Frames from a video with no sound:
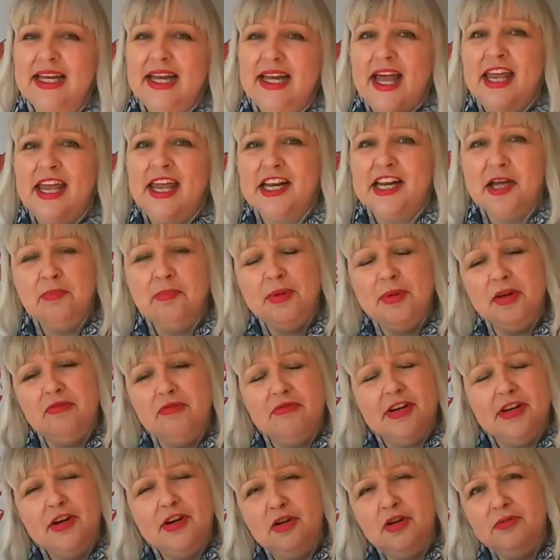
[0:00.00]
And it can be a
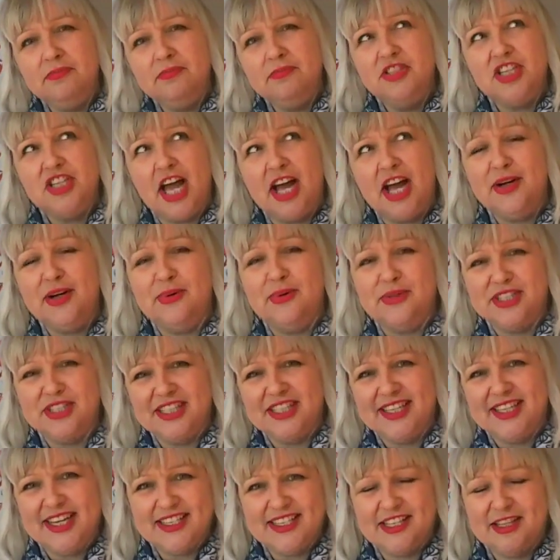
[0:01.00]
real juggle to
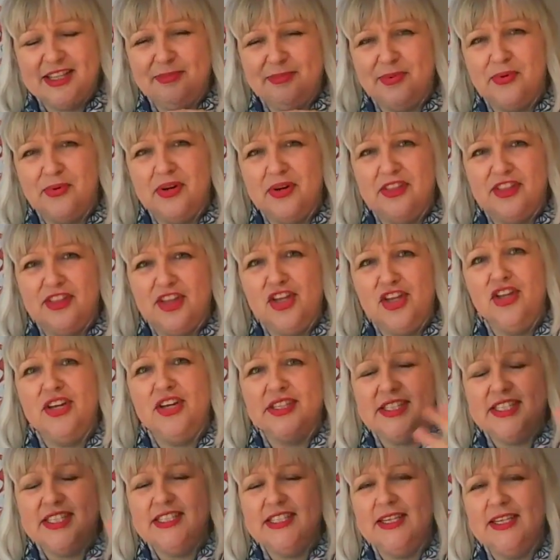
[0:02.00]
get to the point that you
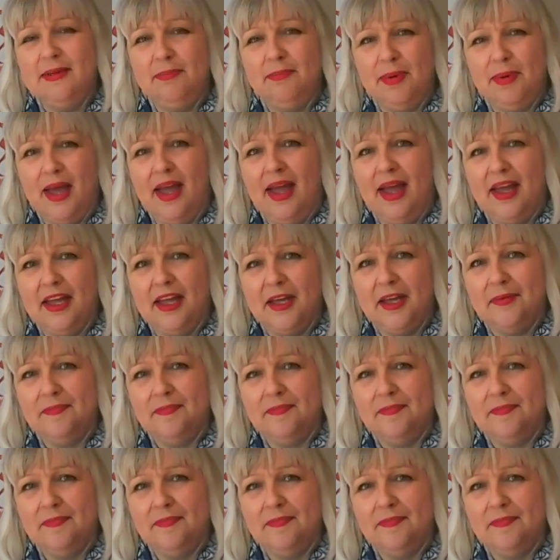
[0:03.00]
can step back.